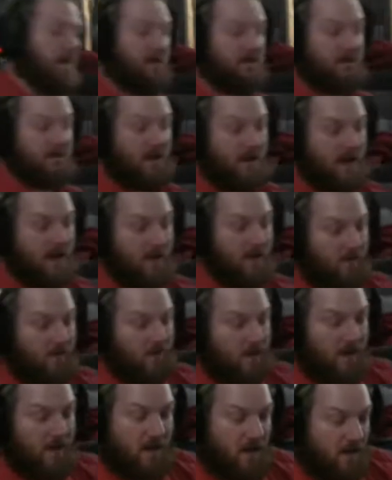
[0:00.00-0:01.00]
Yeah,
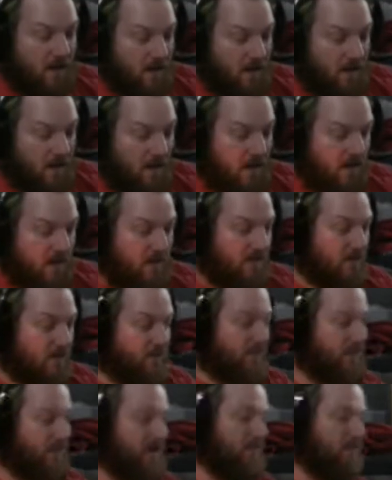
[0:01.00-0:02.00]
but
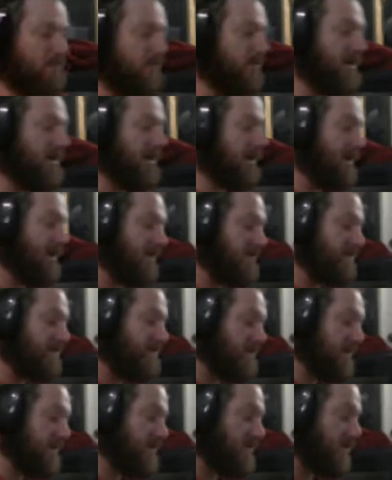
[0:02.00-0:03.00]
3D printed gears
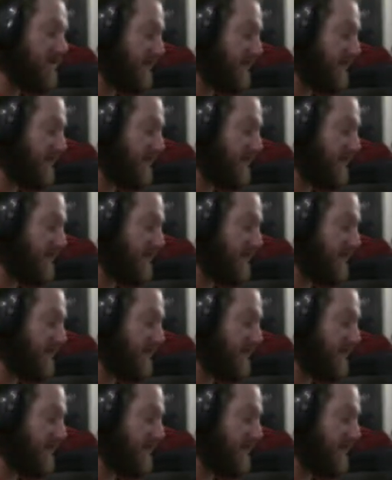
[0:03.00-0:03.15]
I don't